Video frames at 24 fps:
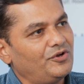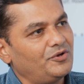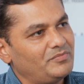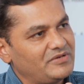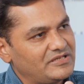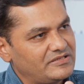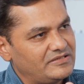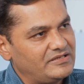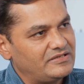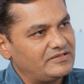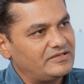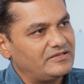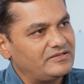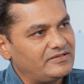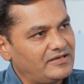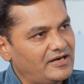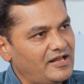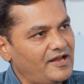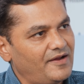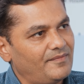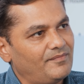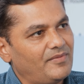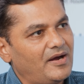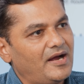or businesses that
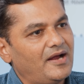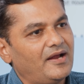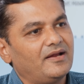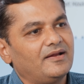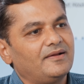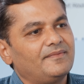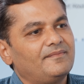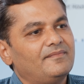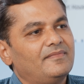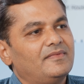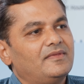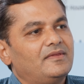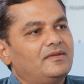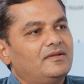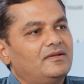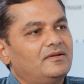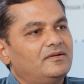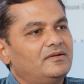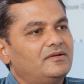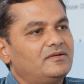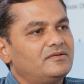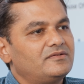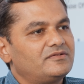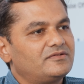I buy
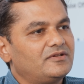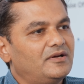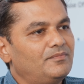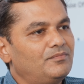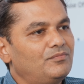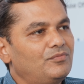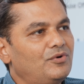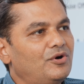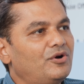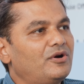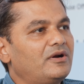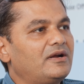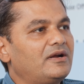some more